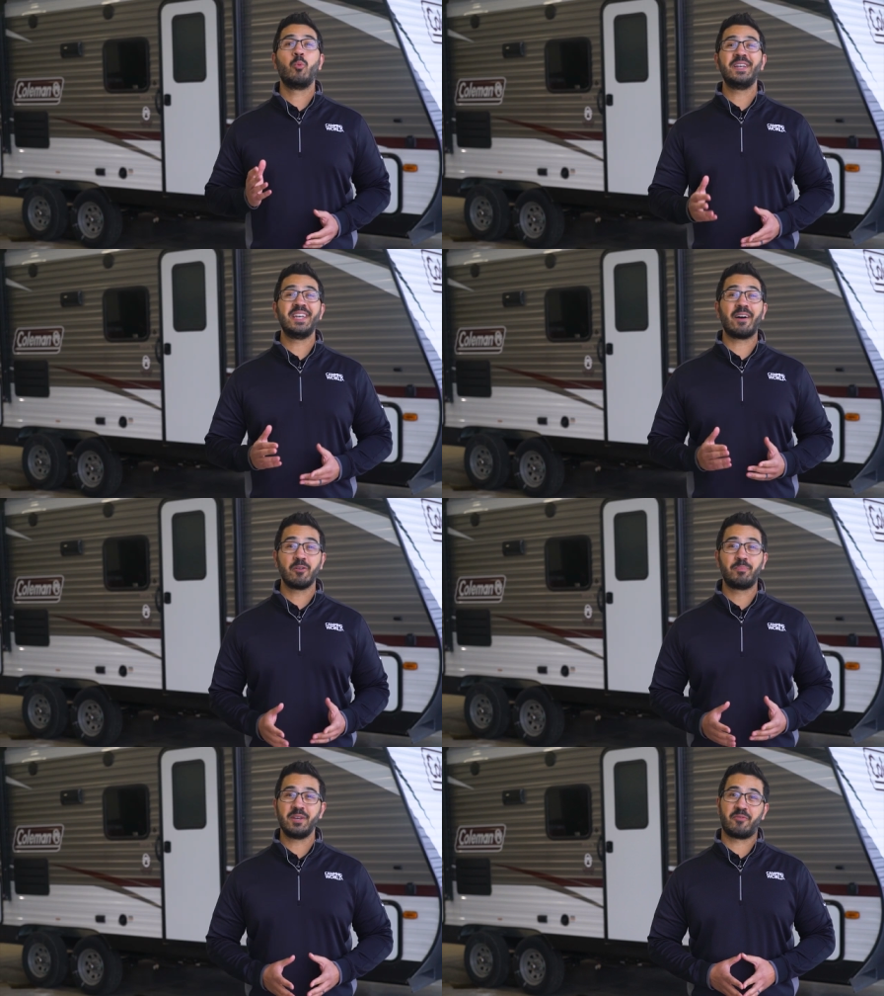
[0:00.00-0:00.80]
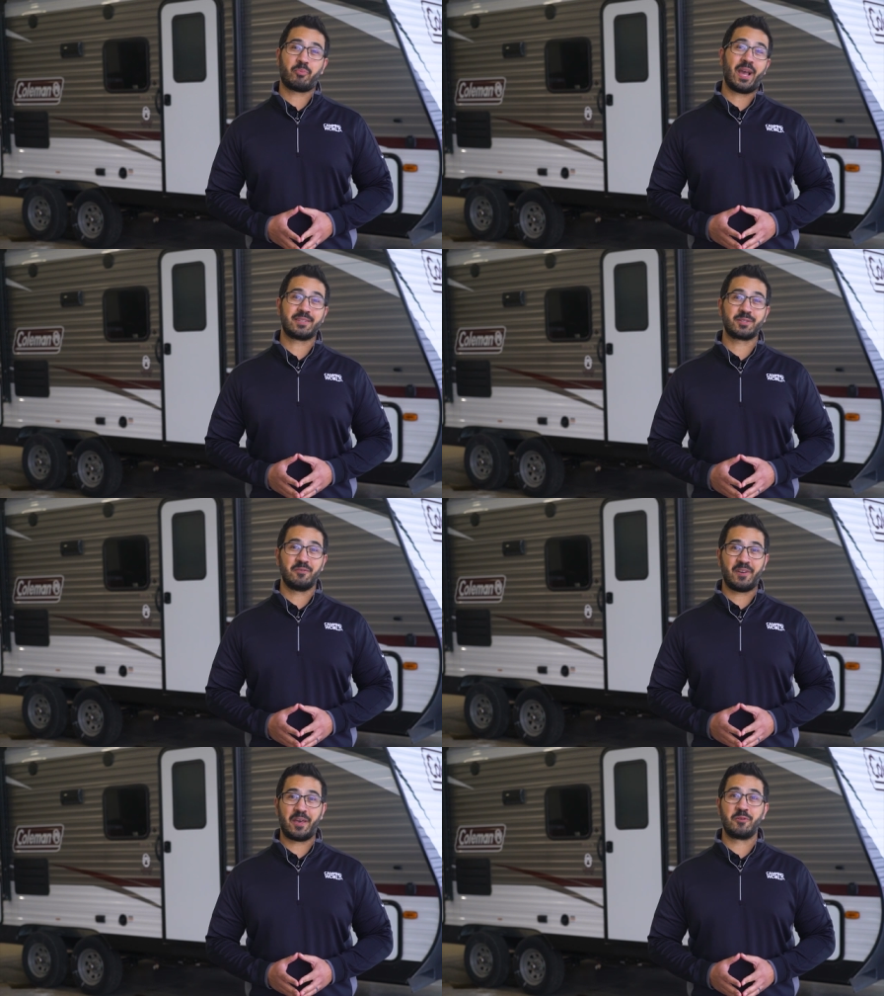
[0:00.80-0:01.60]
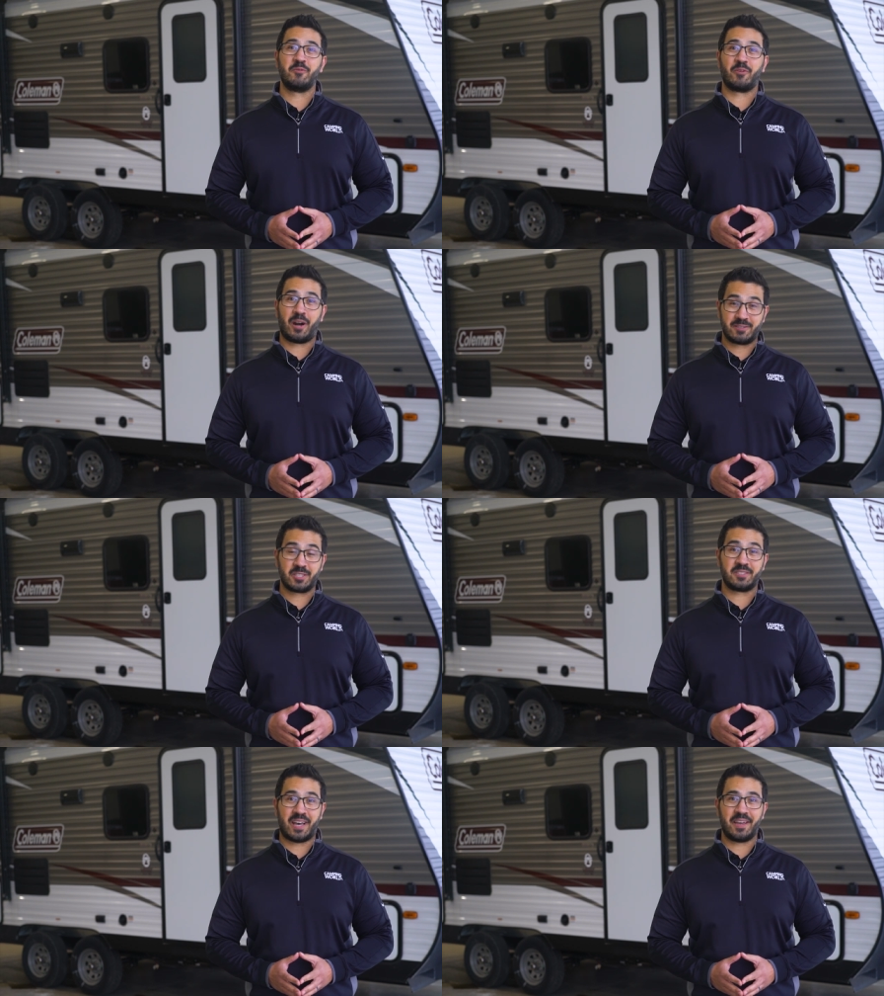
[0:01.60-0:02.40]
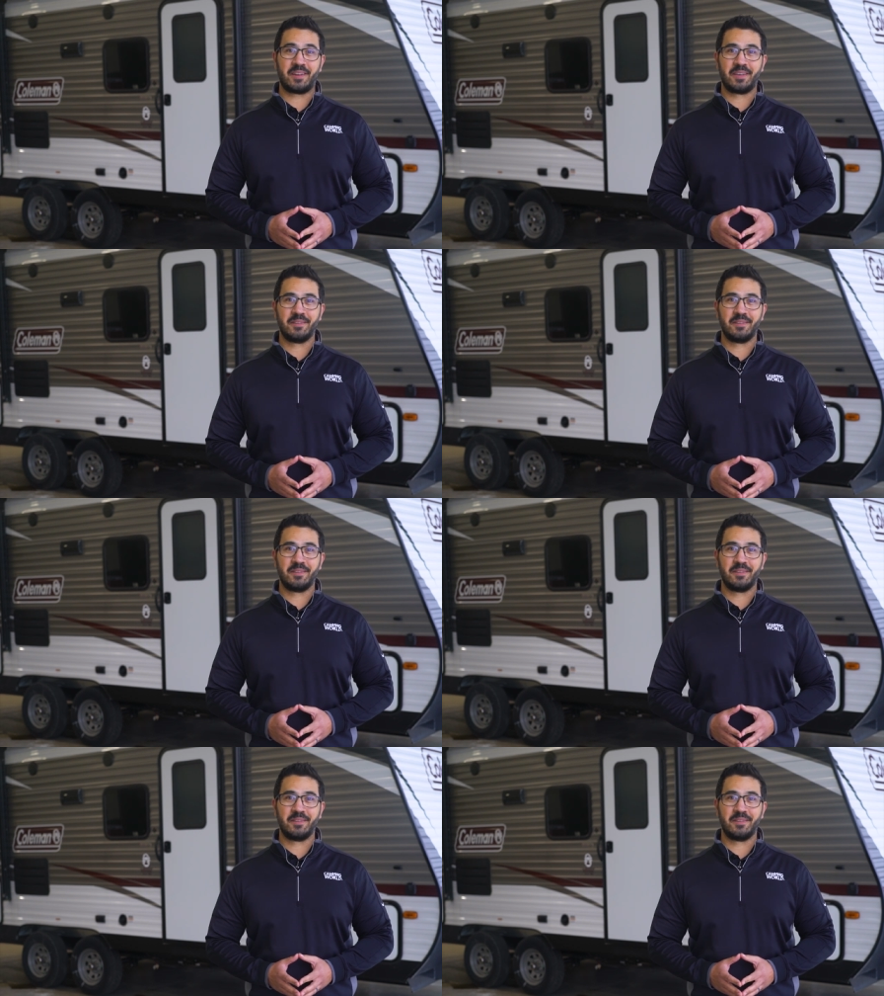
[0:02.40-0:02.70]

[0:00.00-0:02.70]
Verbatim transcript: would never be of practical value for our society.